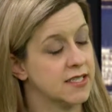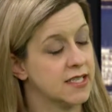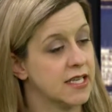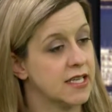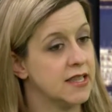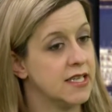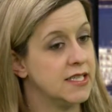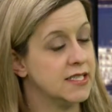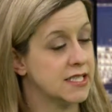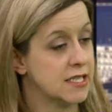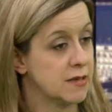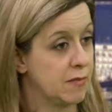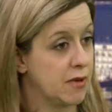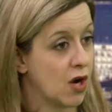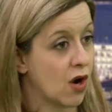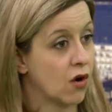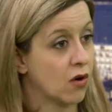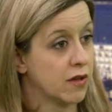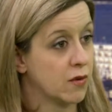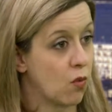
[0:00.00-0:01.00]
These can be
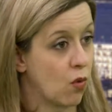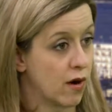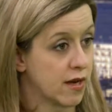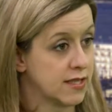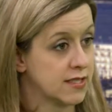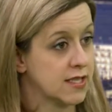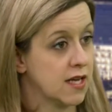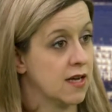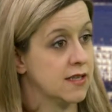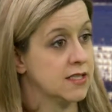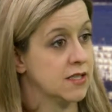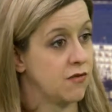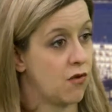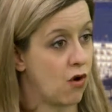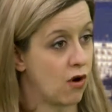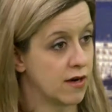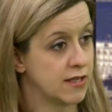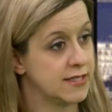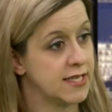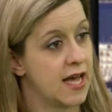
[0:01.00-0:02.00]
early warning signs of a
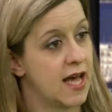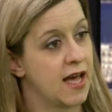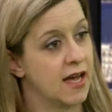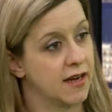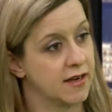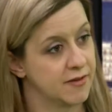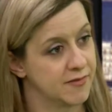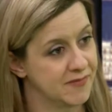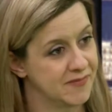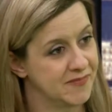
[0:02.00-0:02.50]
heart attack.